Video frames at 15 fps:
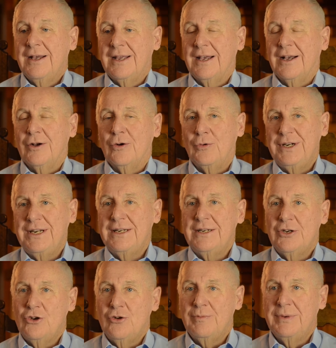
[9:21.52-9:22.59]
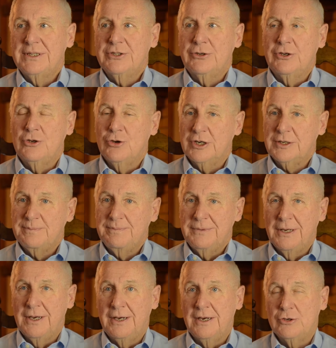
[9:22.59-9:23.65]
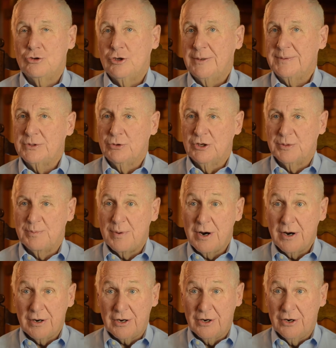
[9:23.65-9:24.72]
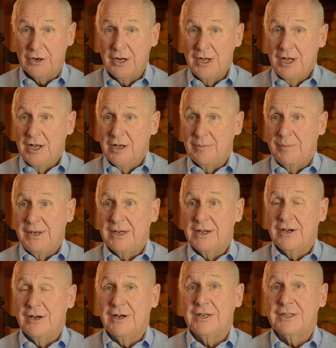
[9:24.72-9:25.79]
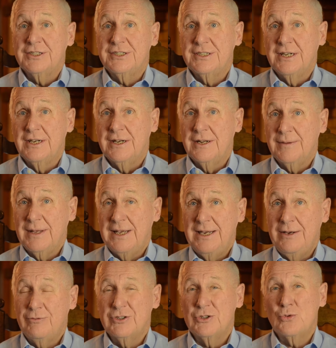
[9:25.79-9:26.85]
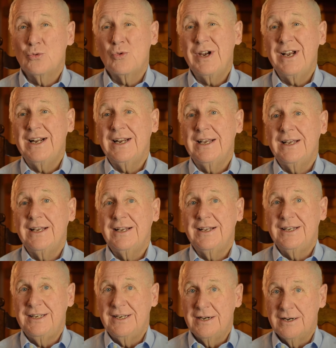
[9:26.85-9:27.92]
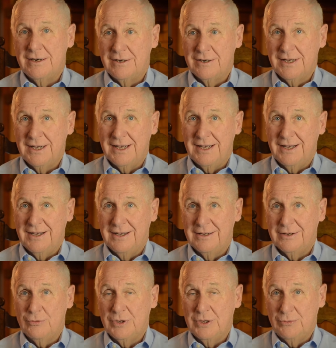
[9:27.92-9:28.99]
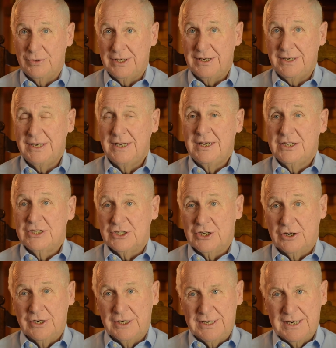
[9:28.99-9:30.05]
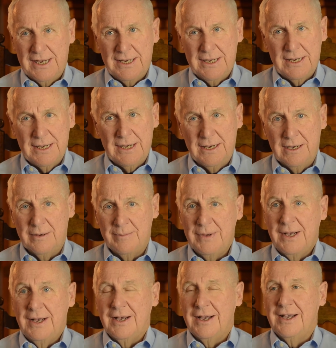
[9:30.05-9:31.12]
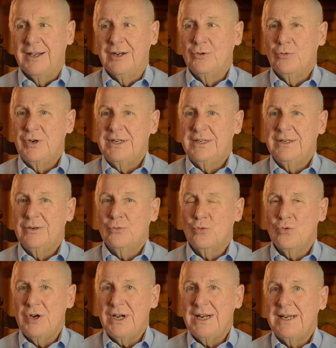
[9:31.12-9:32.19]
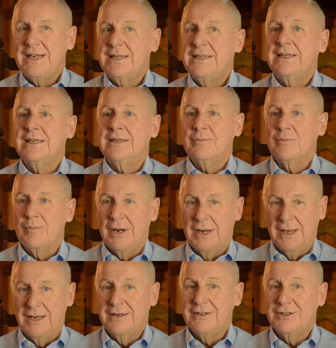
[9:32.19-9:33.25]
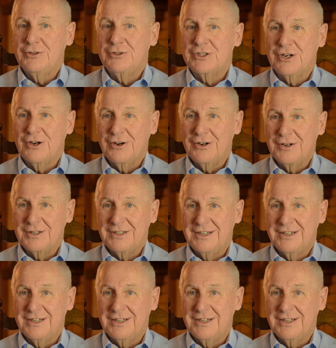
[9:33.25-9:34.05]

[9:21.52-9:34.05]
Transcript: Yeah, we didn't do mystery trips with Parker because he was really young when we started taking him, and we really didn't plan to start